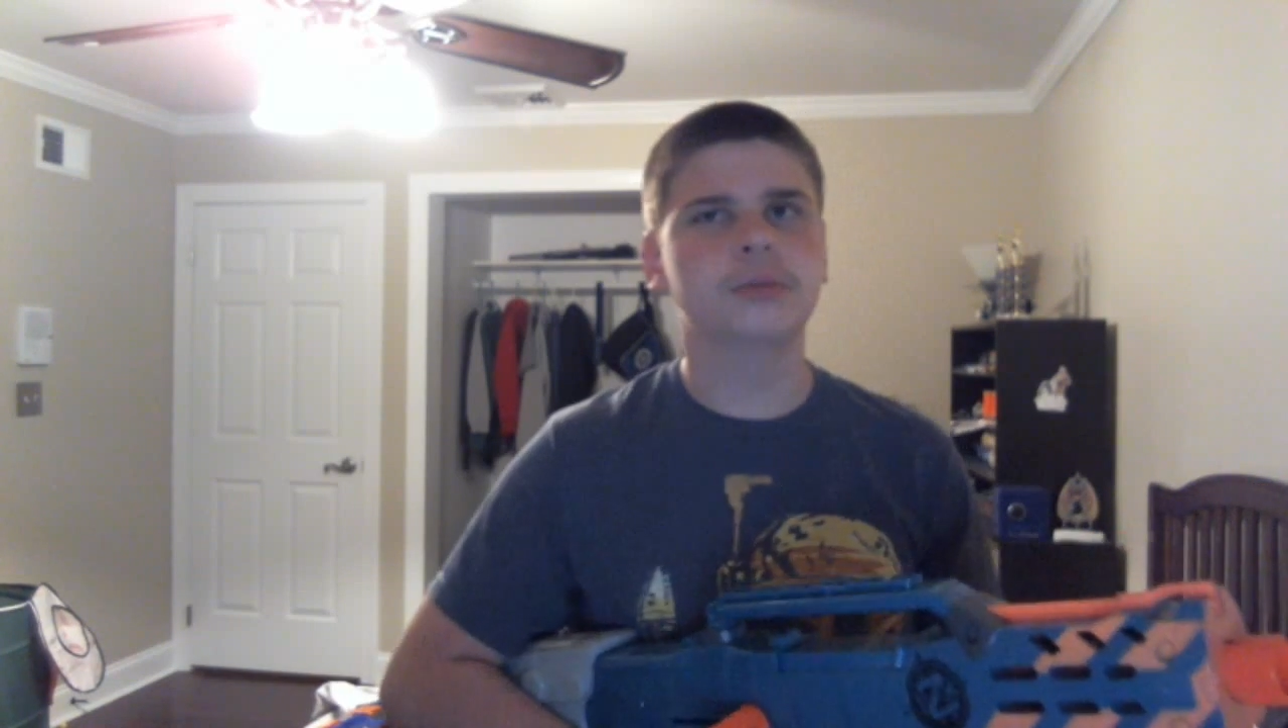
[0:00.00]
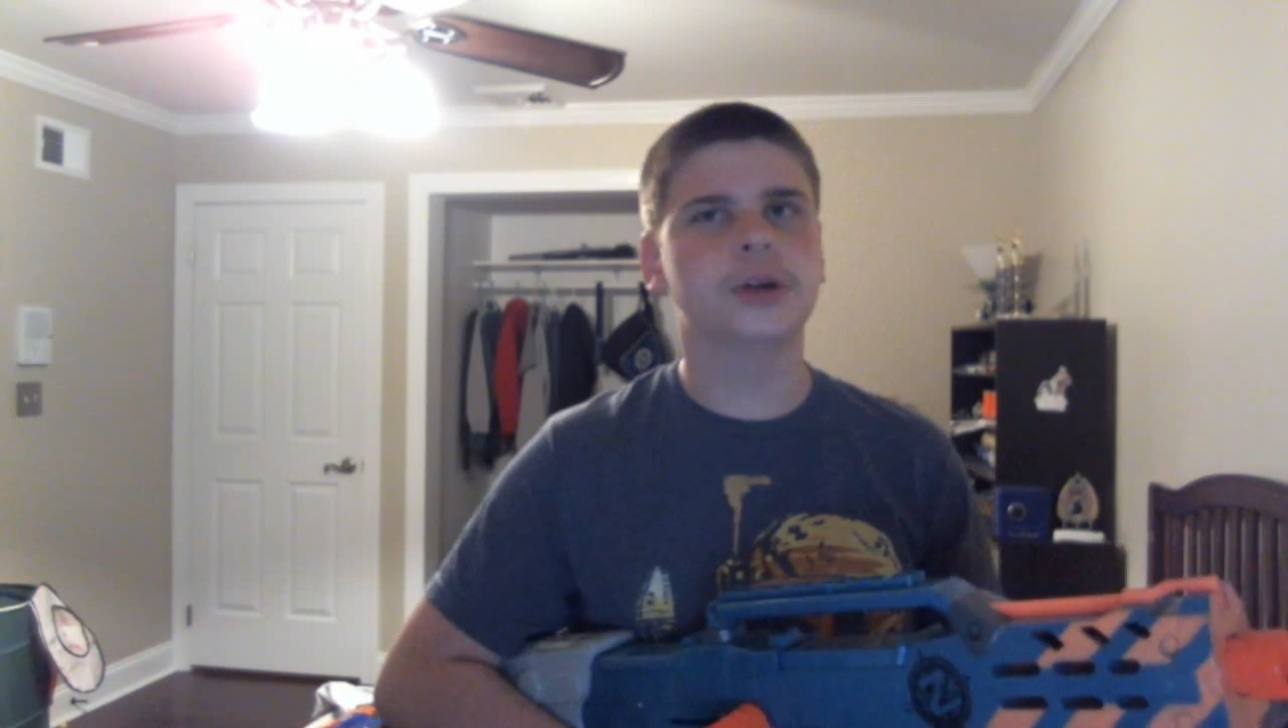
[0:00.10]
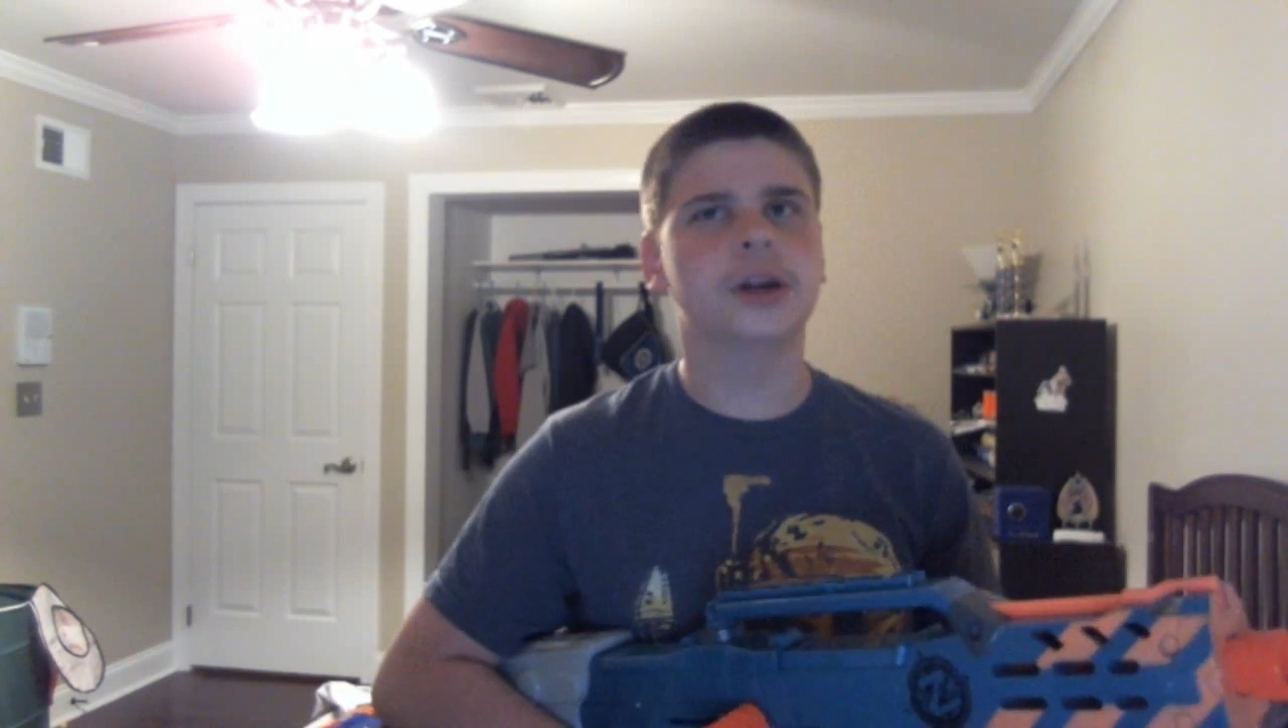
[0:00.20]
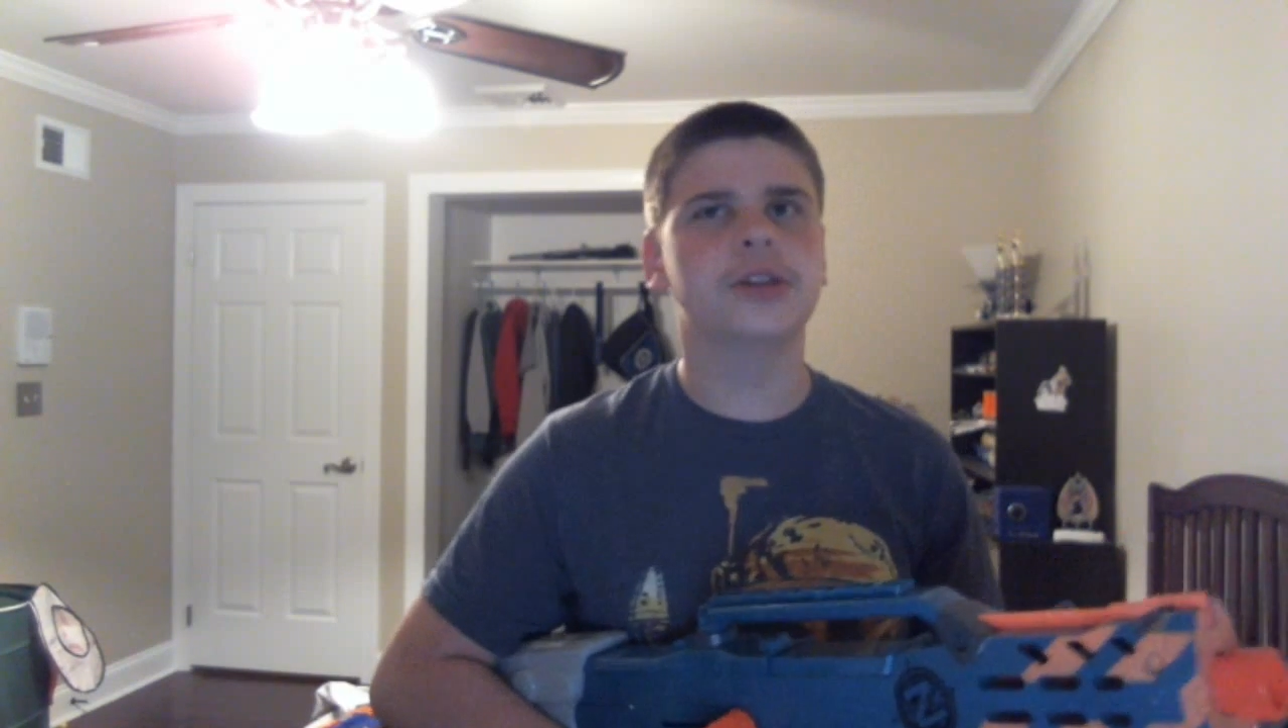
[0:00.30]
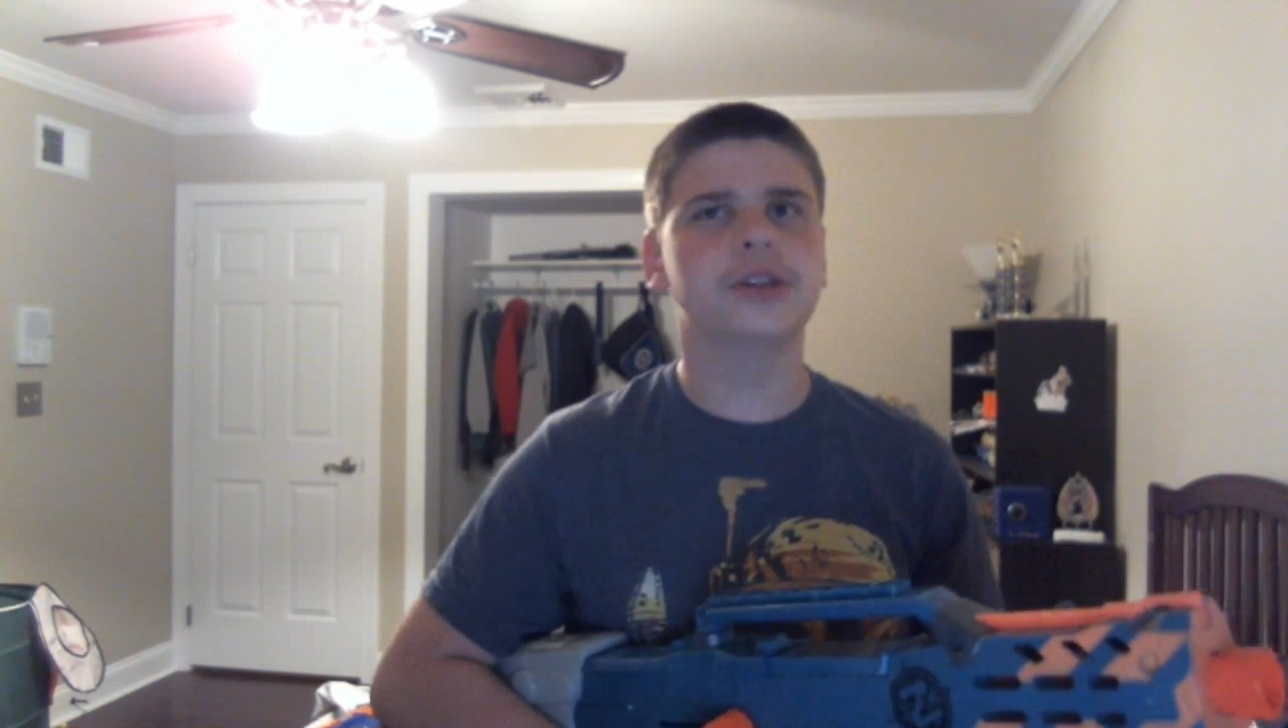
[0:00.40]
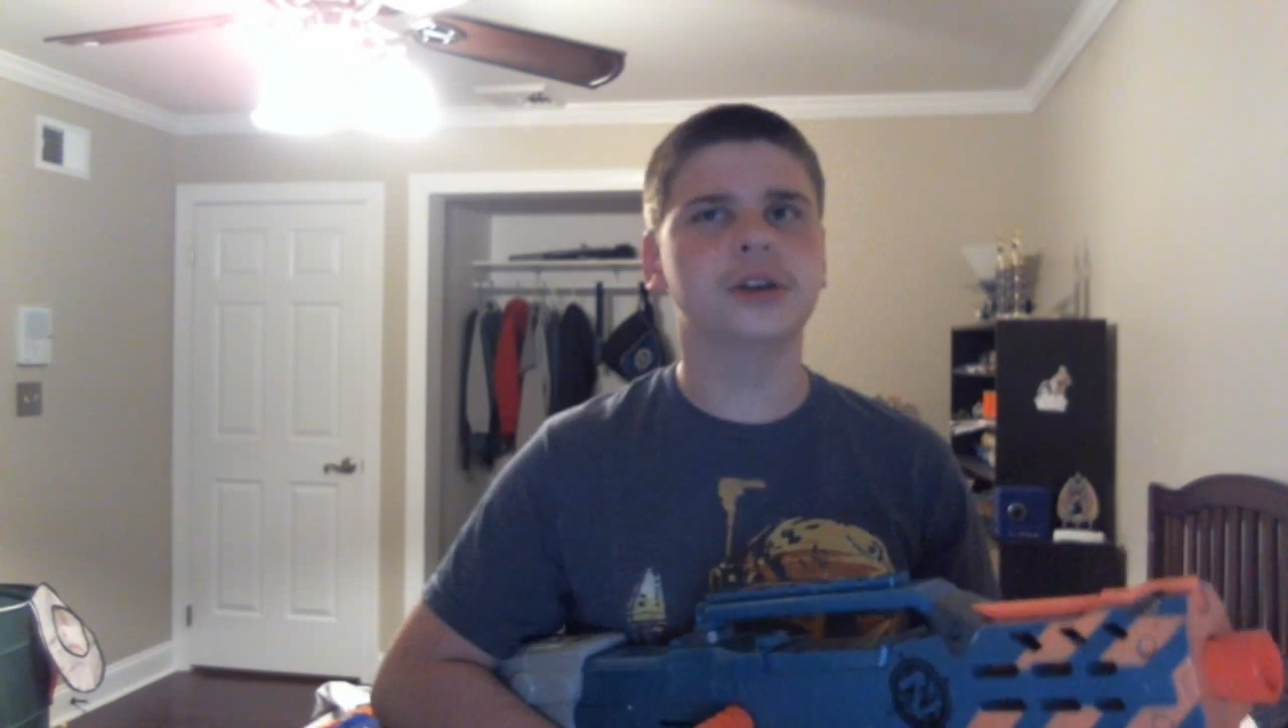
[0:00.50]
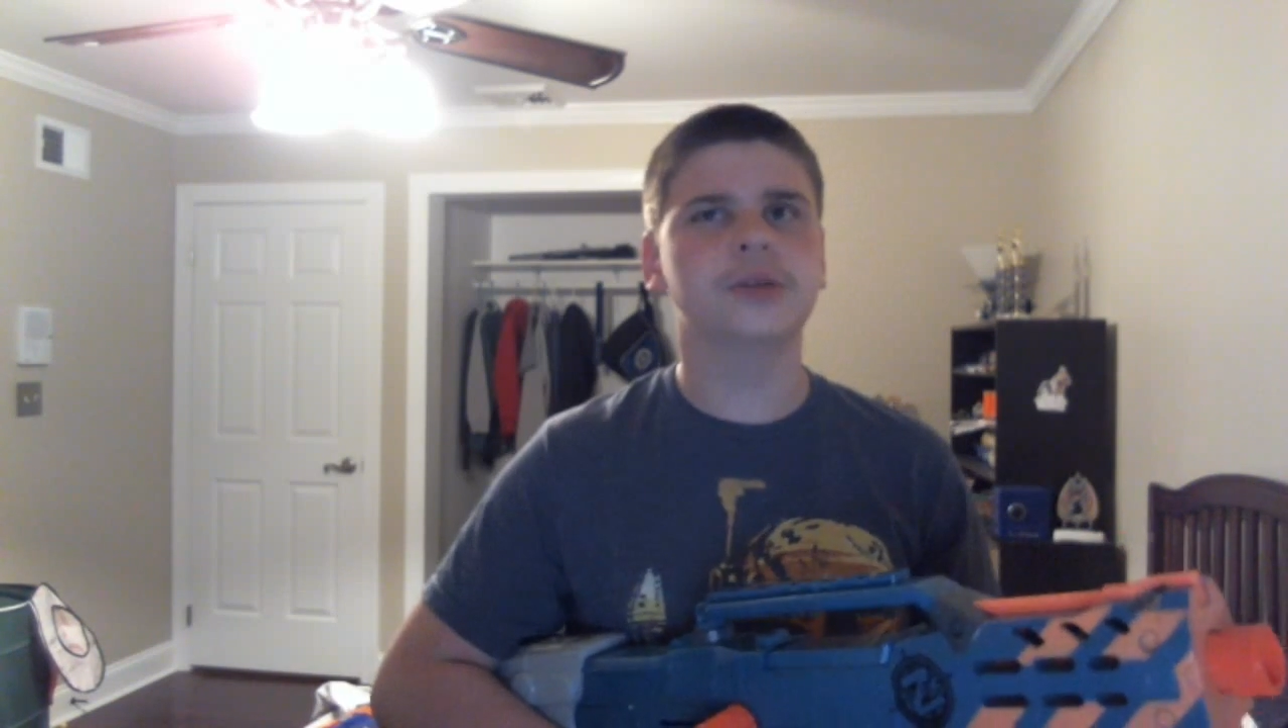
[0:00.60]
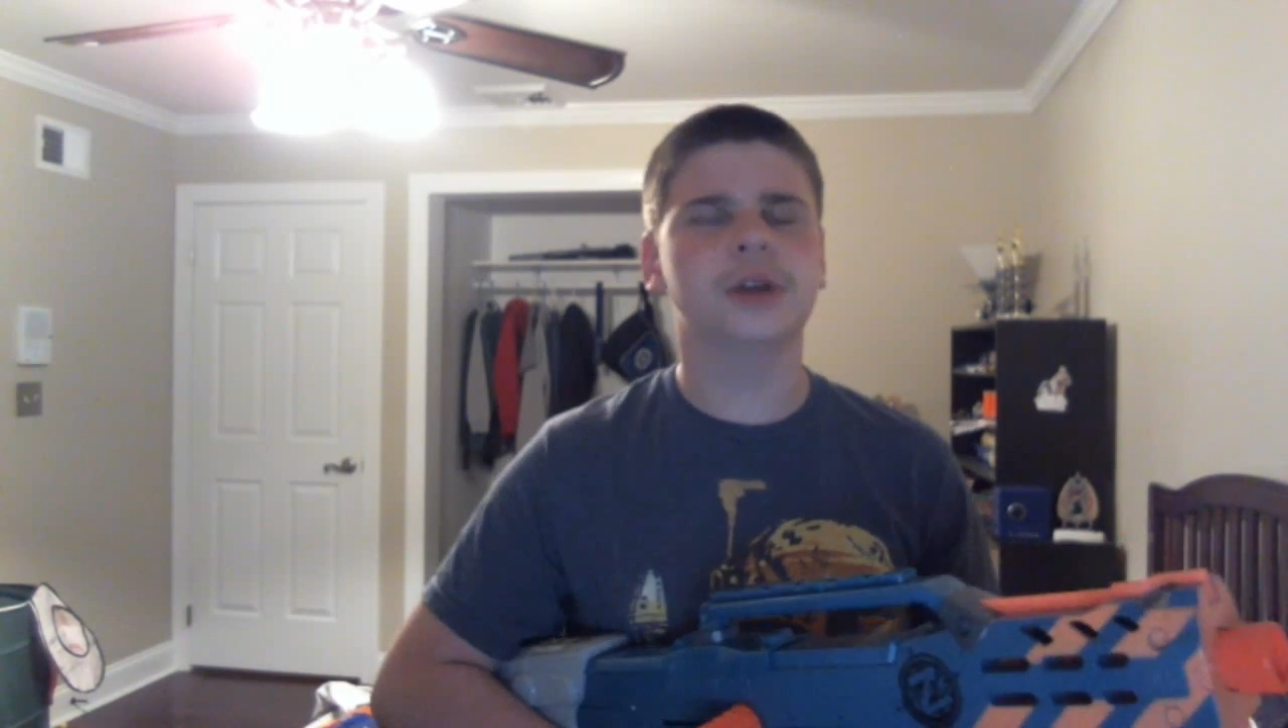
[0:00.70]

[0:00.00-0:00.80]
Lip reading: but I think